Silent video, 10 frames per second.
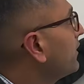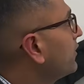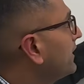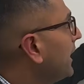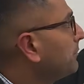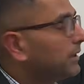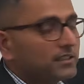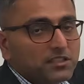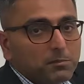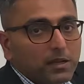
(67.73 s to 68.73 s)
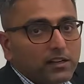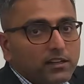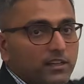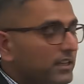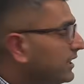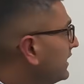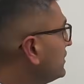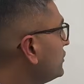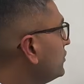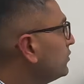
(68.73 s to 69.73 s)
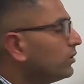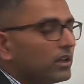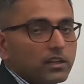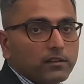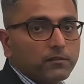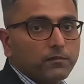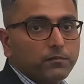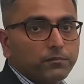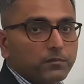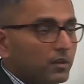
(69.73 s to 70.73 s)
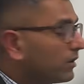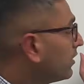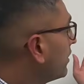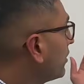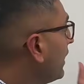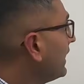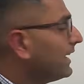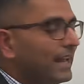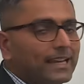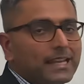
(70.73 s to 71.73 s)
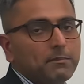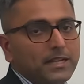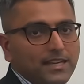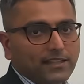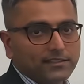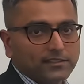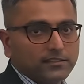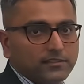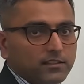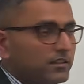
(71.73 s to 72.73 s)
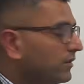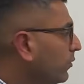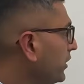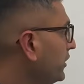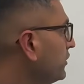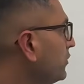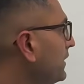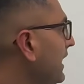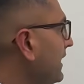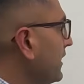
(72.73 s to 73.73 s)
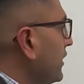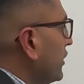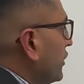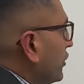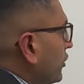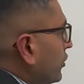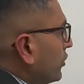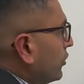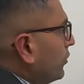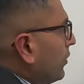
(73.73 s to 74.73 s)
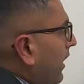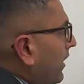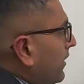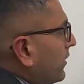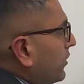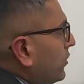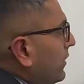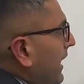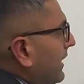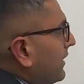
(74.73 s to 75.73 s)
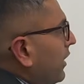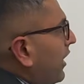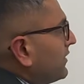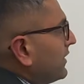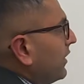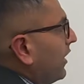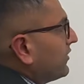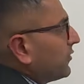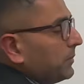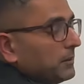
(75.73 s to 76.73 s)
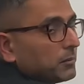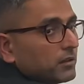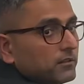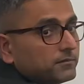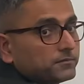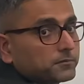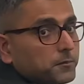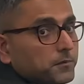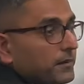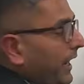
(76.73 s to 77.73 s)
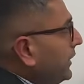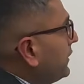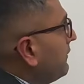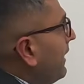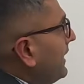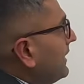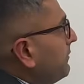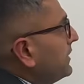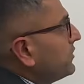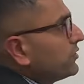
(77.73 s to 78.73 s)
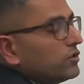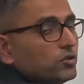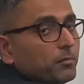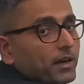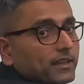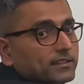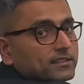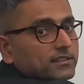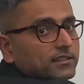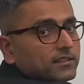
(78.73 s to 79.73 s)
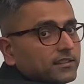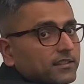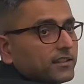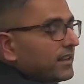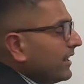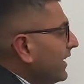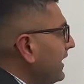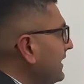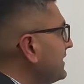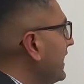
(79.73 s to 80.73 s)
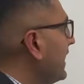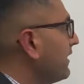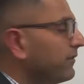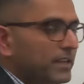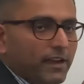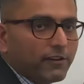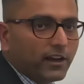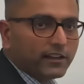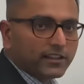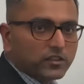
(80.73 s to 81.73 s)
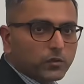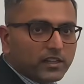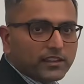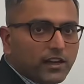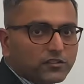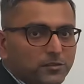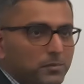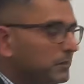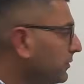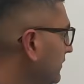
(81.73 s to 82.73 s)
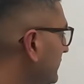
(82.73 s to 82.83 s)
or that button is better is you run an A/B test. What do you do with that? You get lots and lots of people and you divide them into two buckets. Let's say we have 120,000 people.